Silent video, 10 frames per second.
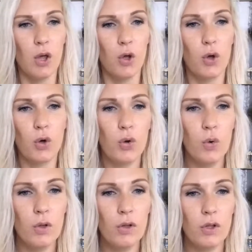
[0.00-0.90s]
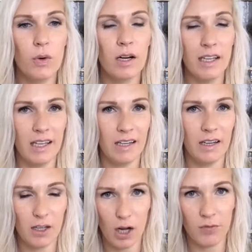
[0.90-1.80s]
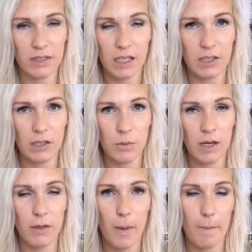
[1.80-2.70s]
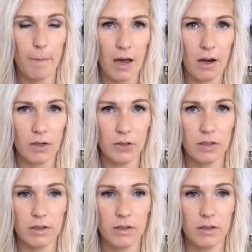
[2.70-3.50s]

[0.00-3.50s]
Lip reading: Who you are in conversation with matters.